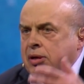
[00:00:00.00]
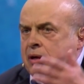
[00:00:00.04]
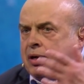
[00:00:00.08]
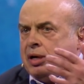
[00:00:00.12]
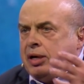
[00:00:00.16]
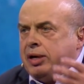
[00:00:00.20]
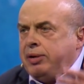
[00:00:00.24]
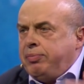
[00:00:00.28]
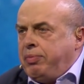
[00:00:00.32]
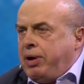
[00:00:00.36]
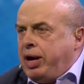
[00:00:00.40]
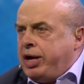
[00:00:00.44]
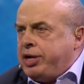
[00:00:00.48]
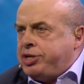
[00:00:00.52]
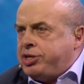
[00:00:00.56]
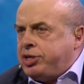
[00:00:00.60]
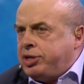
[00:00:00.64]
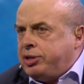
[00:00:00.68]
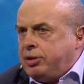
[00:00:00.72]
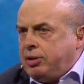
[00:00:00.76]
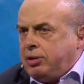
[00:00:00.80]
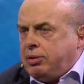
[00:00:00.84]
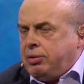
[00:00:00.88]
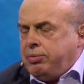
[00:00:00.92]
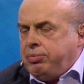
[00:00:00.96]

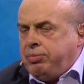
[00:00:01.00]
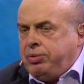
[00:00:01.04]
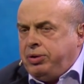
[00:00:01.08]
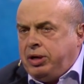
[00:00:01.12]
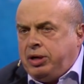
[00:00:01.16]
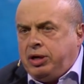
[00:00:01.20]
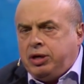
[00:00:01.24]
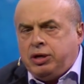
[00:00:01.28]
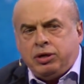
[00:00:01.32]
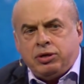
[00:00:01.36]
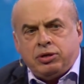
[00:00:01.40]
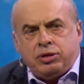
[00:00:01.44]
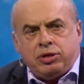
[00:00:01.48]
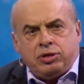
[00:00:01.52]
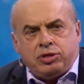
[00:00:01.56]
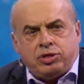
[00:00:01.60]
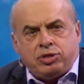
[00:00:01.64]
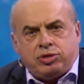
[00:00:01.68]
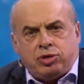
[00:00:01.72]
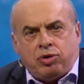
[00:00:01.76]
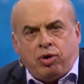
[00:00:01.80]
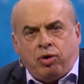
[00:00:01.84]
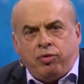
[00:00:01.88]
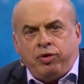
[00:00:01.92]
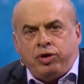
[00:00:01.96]
imagine we,
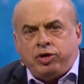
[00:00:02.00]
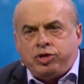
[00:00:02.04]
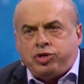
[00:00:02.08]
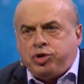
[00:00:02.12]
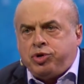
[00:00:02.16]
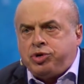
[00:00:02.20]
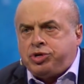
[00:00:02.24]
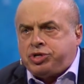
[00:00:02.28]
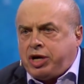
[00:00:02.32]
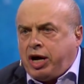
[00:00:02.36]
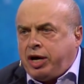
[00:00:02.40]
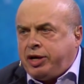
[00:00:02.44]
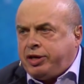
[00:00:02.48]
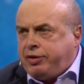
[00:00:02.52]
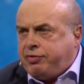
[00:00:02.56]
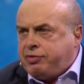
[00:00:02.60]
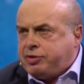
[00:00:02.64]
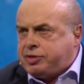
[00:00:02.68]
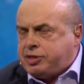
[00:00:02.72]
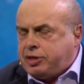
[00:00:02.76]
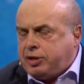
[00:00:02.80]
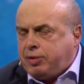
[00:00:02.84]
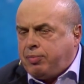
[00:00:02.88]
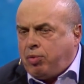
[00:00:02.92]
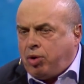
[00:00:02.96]
Soviet Jewish
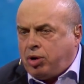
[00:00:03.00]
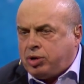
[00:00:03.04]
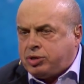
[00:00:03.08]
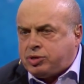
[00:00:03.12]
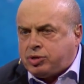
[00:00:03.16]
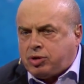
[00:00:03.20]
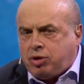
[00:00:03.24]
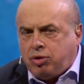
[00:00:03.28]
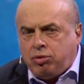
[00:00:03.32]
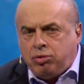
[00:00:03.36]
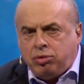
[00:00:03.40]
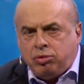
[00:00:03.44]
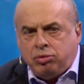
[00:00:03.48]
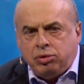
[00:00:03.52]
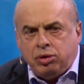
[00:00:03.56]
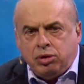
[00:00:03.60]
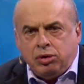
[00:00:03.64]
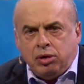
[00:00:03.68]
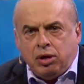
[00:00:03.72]
activists in Moscow,